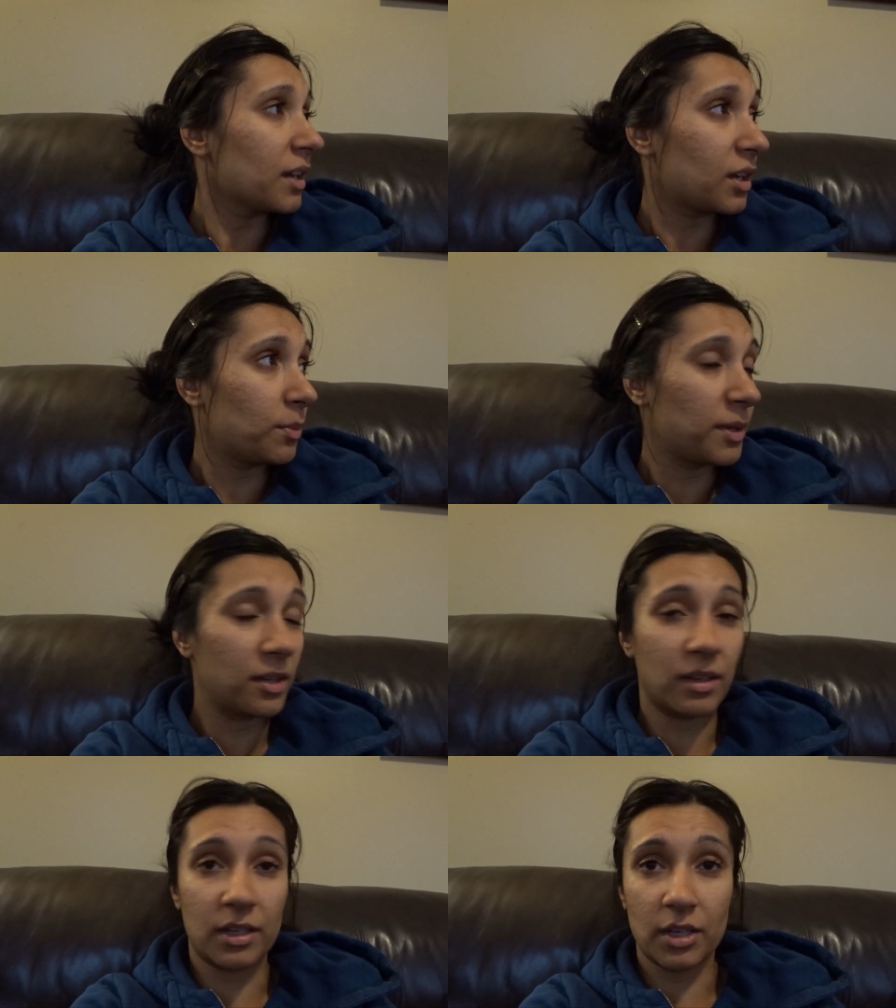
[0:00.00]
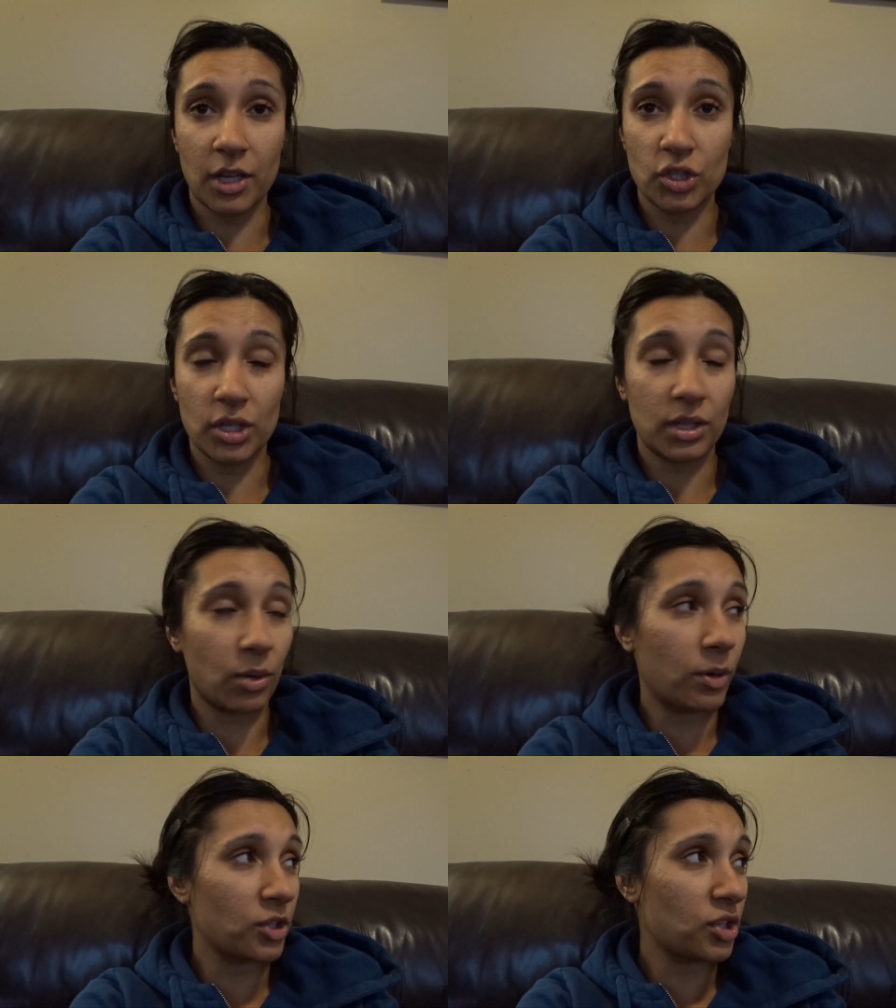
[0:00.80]
Kabir and Ajit
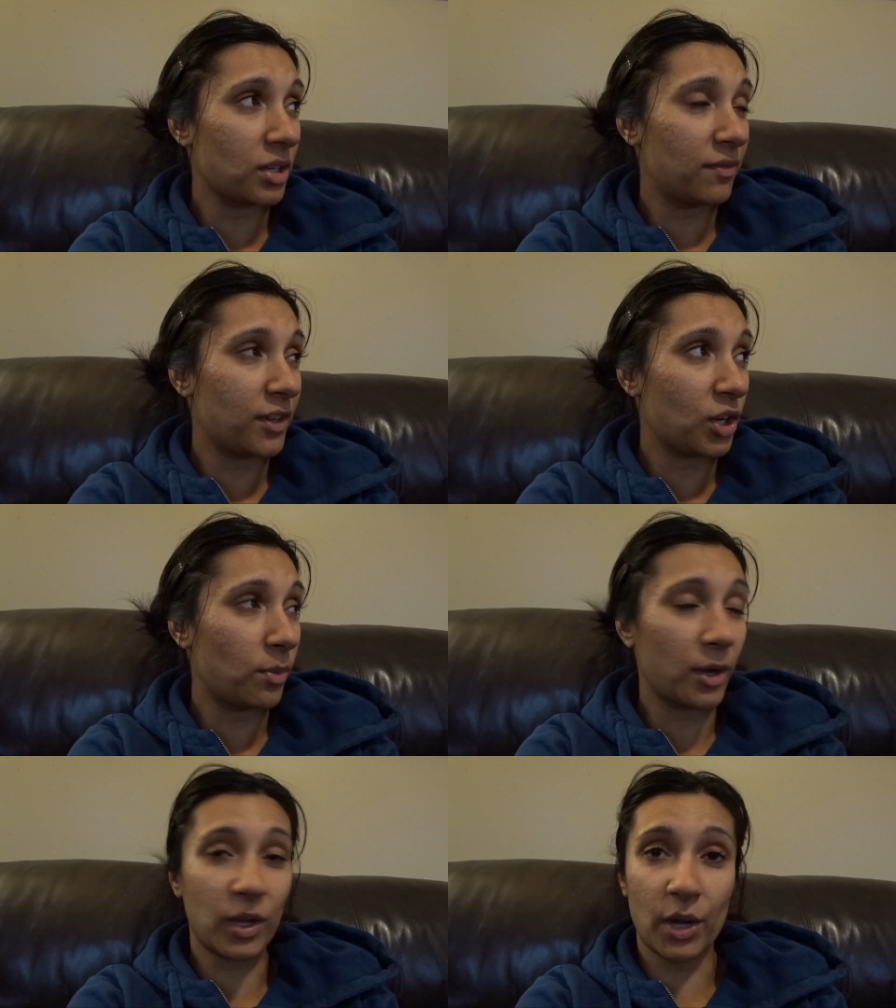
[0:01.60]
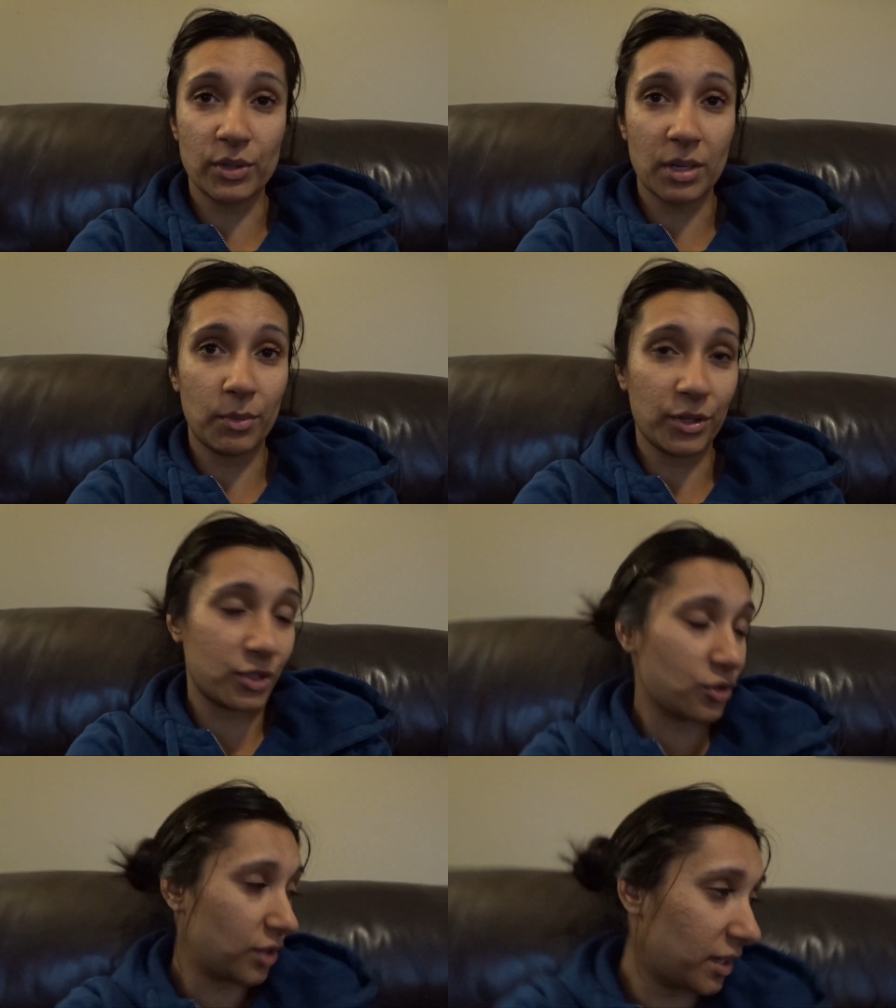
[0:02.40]
are watching a video about counting
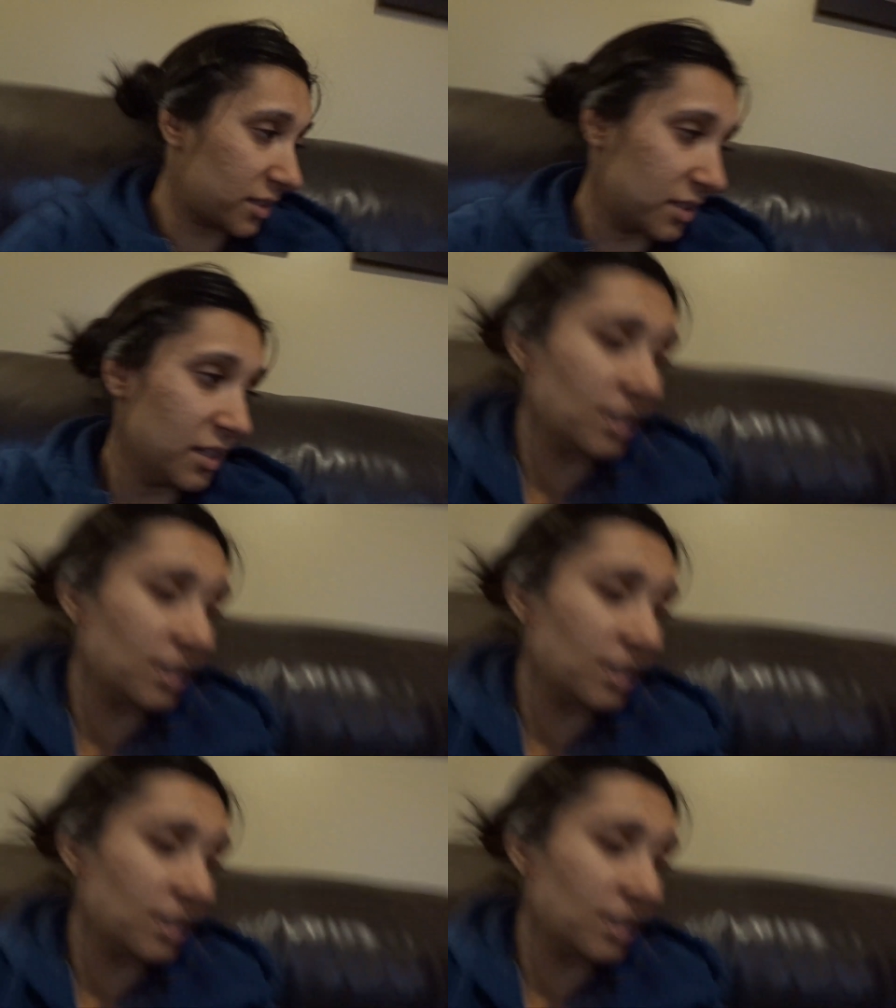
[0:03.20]
monster trucks.